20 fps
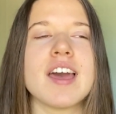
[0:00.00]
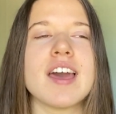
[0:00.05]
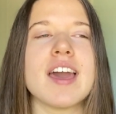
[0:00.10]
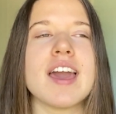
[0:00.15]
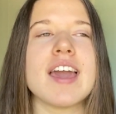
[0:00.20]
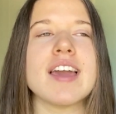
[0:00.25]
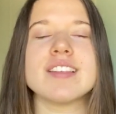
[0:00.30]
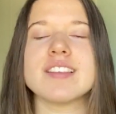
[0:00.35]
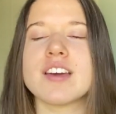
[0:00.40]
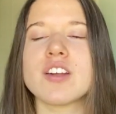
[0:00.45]

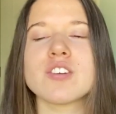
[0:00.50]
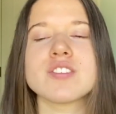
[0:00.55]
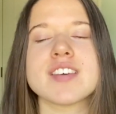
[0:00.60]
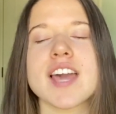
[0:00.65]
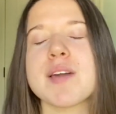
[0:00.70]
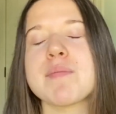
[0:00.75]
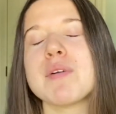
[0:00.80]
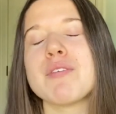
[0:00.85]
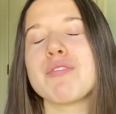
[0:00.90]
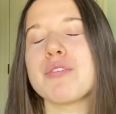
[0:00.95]
it'll
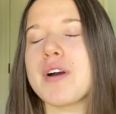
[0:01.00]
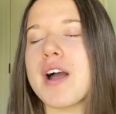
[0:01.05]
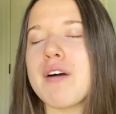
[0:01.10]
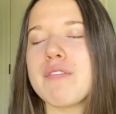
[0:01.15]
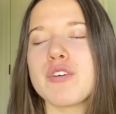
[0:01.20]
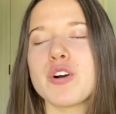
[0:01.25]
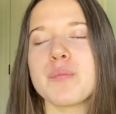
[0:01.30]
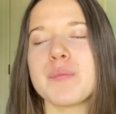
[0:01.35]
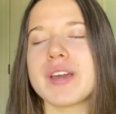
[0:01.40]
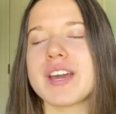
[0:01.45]
take me
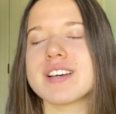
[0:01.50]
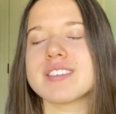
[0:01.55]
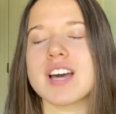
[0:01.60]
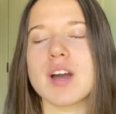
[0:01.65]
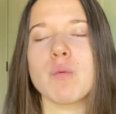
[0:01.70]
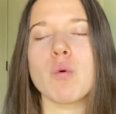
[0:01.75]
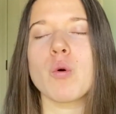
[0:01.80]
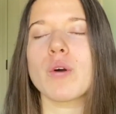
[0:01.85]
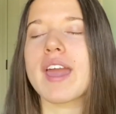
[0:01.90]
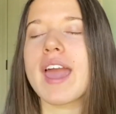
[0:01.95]
forever because I
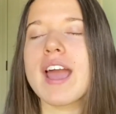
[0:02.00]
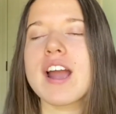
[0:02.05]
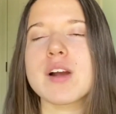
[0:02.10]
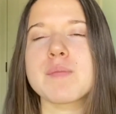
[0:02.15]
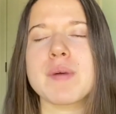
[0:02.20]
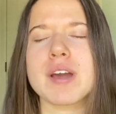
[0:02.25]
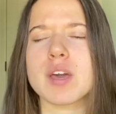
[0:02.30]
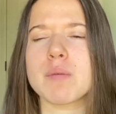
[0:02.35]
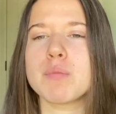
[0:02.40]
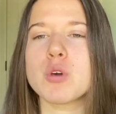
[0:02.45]
won't care.
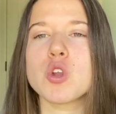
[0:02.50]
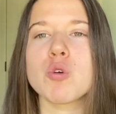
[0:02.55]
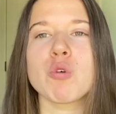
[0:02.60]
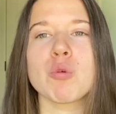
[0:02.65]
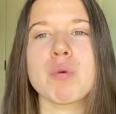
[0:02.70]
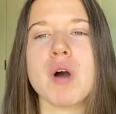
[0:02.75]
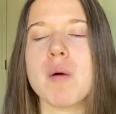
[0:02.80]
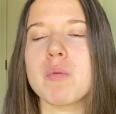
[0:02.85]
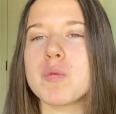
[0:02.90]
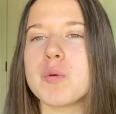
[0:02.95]
My computer will
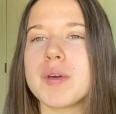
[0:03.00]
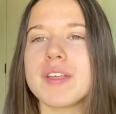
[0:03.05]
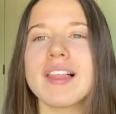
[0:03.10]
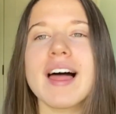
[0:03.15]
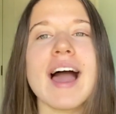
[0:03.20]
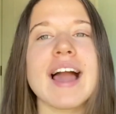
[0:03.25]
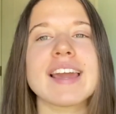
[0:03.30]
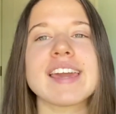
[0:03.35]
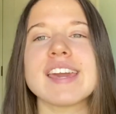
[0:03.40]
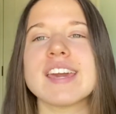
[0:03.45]
probably be
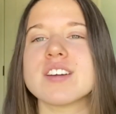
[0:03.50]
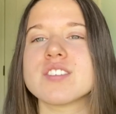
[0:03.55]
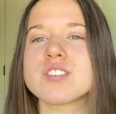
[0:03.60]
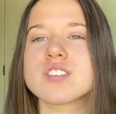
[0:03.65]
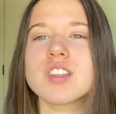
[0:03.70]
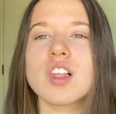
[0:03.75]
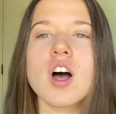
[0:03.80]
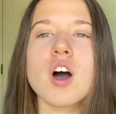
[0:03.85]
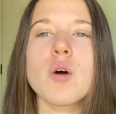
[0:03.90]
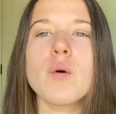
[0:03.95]
laggy and
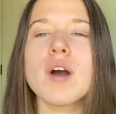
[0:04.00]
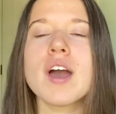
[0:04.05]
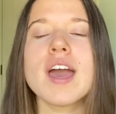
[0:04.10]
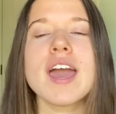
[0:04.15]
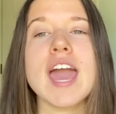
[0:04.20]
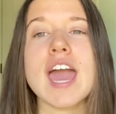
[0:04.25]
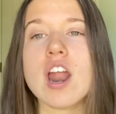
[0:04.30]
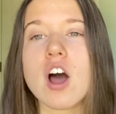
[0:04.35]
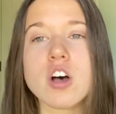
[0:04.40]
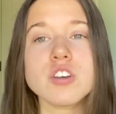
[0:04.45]
slow.
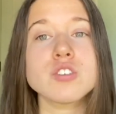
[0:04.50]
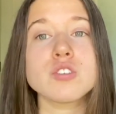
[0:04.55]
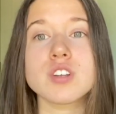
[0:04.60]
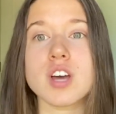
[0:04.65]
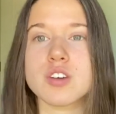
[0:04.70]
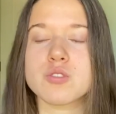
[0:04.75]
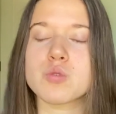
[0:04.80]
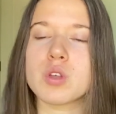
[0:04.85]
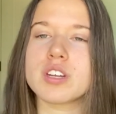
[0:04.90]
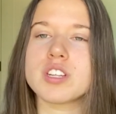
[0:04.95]
It also
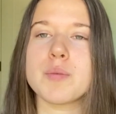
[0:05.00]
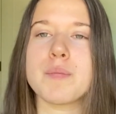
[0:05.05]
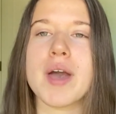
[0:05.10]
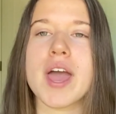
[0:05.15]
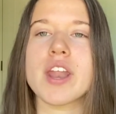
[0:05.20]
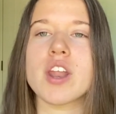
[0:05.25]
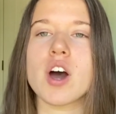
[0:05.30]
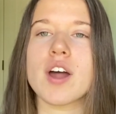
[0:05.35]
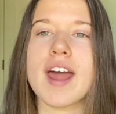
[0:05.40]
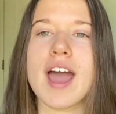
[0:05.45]
does really
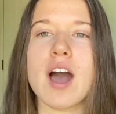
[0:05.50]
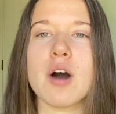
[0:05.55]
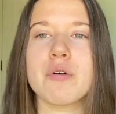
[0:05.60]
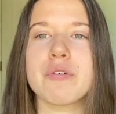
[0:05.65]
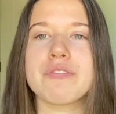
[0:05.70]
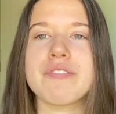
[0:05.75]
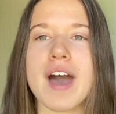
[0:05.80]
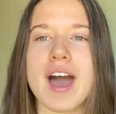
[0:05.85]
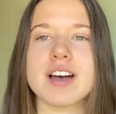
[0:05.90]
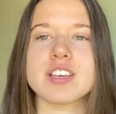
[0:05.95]
depend on how
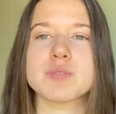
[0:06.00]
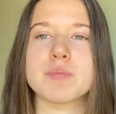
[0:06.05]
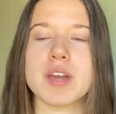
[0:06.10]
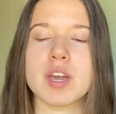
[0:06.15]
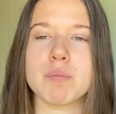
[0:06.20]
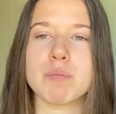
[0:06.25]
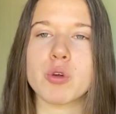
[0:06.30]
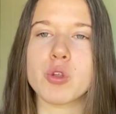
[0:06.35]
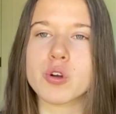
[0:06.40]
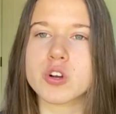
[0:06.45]
fast my
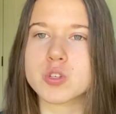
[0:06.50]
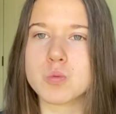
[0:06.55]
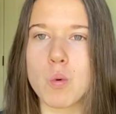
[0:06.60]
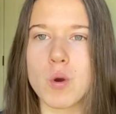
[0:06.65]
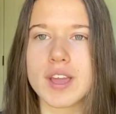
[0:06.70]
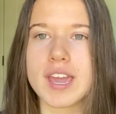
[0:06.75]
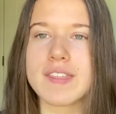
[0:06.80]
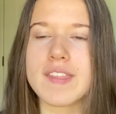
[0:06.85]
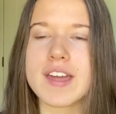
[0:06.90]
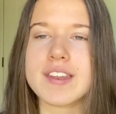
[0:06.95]
computer is
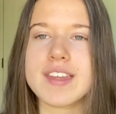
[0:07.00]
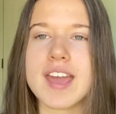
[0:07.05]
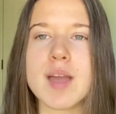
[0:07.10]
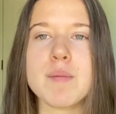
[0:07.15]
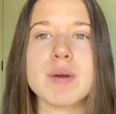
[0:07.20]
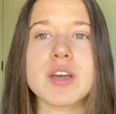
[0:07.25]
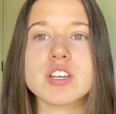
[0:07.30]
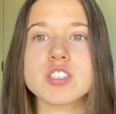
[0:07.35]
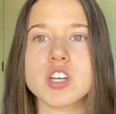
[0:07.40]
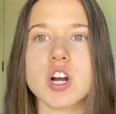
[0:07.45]
working that day,
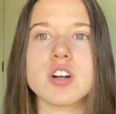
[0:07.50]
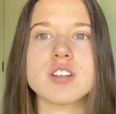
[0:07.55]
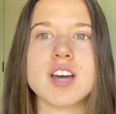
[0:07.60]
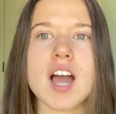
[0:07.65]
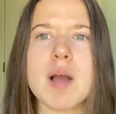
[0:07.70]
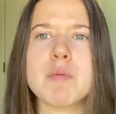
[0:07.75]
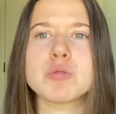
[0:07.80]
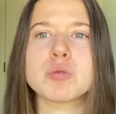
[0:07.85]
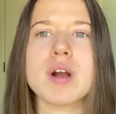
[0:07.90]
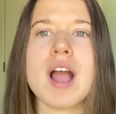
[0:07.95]
because there are
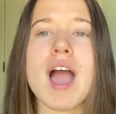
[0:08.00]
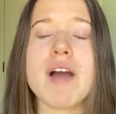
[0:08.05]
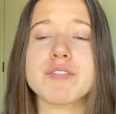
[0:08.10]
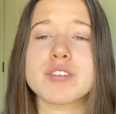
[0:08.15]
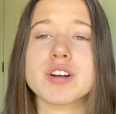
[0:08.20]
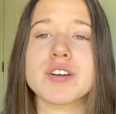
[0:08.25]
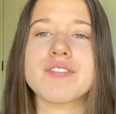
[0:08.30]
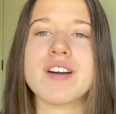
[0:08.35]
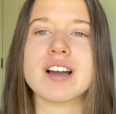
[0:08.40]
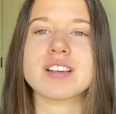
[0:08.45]
times where
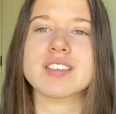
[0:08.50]
After Effects